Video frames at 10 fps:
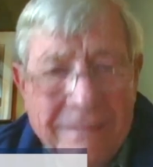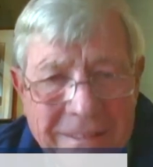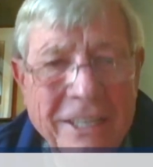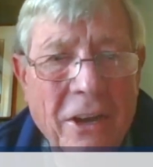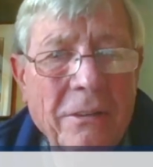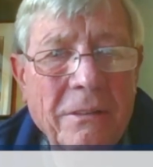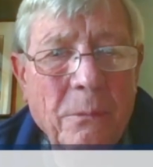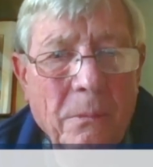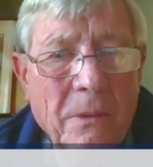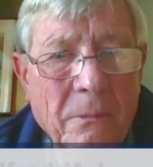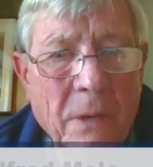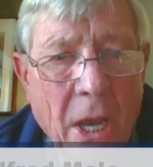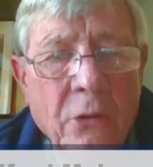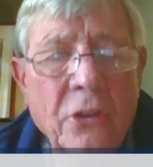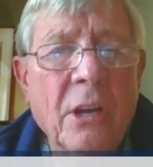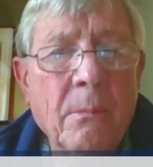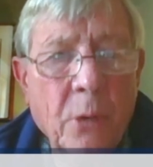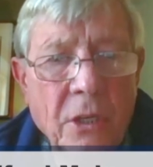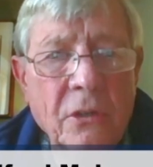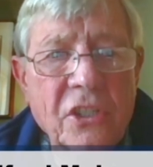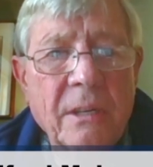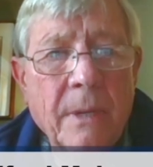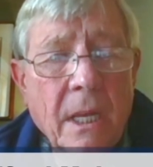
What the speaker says: You know, yes. We owned them, we used them.